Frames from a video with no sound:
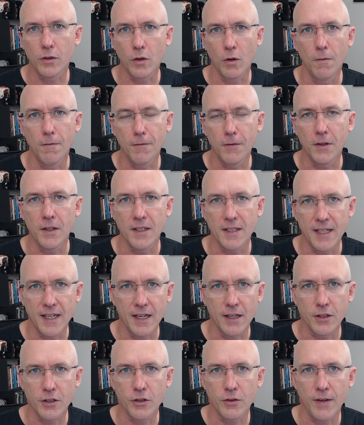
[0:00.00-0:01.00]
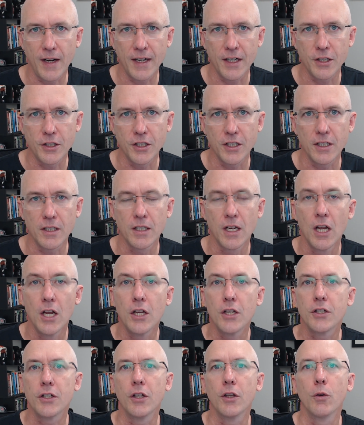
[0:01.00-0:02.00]
confidence in our strategies
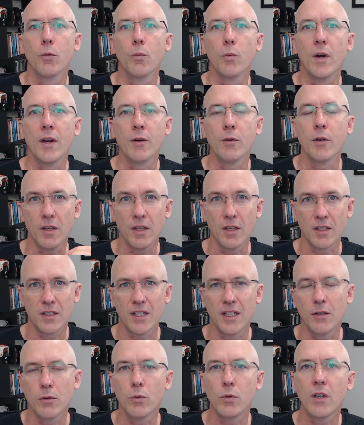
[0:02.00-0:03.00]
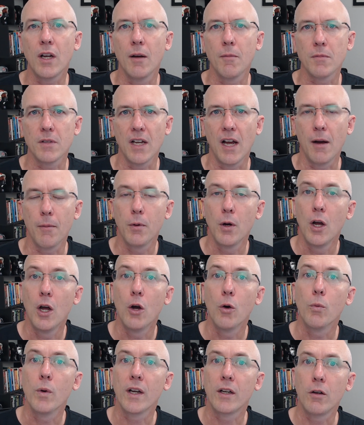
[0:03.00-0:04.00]
so that when the signal comes up,
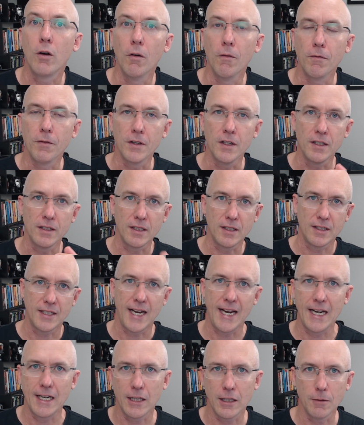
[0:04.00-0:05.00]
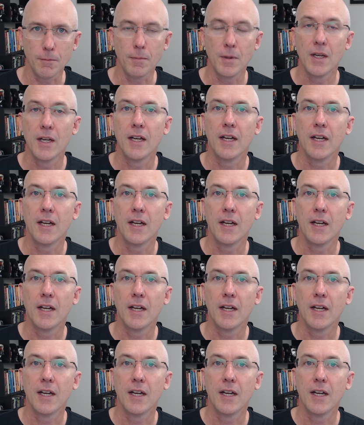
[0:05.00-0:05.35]
we're confident to take them.